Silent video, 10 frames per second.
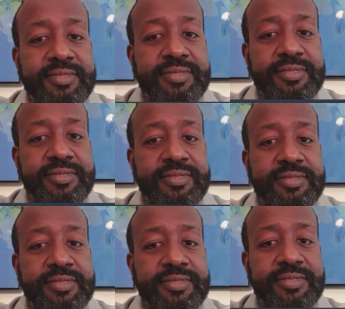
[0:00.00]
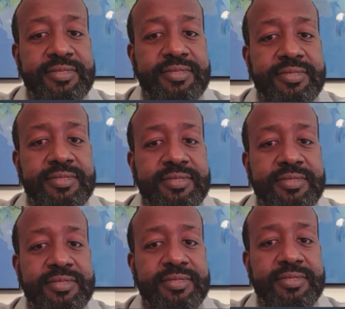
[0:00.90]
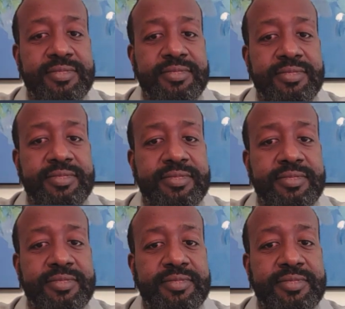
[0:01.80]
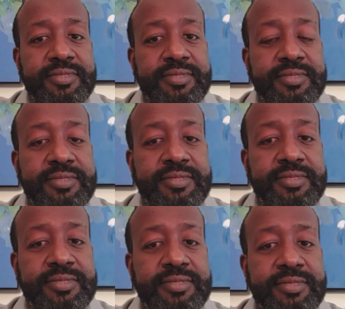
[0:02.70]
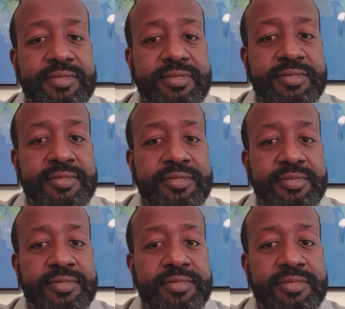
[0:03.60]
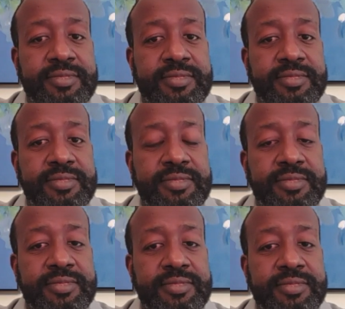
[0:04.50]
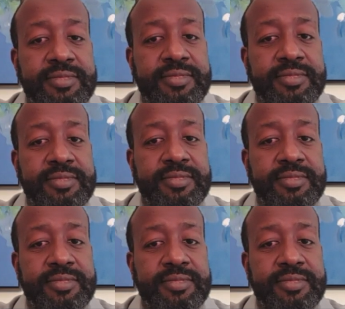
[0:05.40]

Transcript: The person shown says nothing.